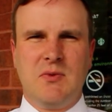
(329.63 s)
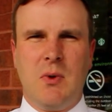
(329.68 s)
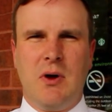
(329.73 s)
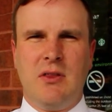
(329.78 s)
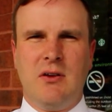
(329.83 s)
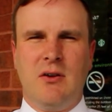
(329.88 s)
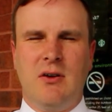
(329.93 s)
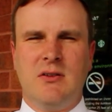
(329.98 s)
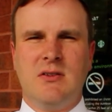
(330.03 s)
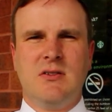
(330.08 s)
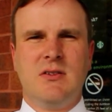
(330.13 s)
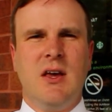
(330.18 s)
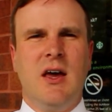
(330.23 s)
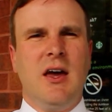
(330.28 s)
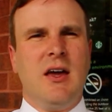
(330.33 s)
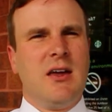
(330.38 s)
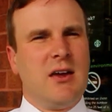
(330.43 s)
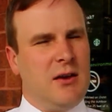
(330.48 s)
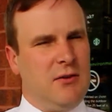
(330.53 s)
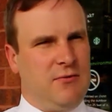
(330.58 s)
whether it's
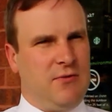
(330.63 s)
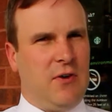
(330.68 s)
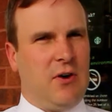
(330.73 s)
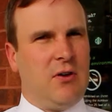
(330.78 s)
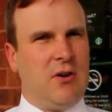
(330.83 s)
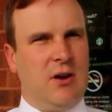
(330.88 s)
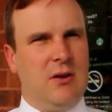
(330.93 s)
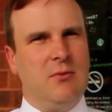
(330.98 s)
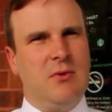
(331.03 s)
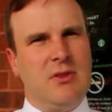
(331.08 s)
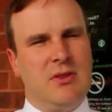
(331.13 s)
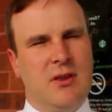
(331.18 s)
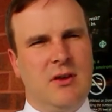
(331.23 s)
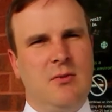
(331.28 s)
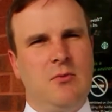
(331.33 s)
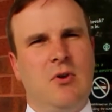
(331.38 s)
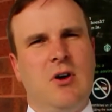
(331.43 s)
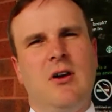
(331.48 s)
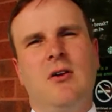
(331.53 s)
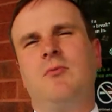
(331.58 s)
conferring with
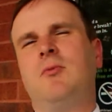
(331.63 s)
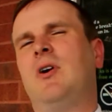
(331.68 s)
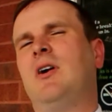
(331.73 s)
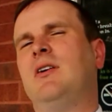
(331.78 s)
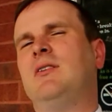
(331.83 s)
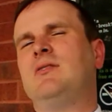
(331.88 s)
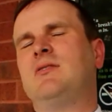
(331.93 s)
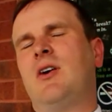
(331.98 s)
them one-on-one,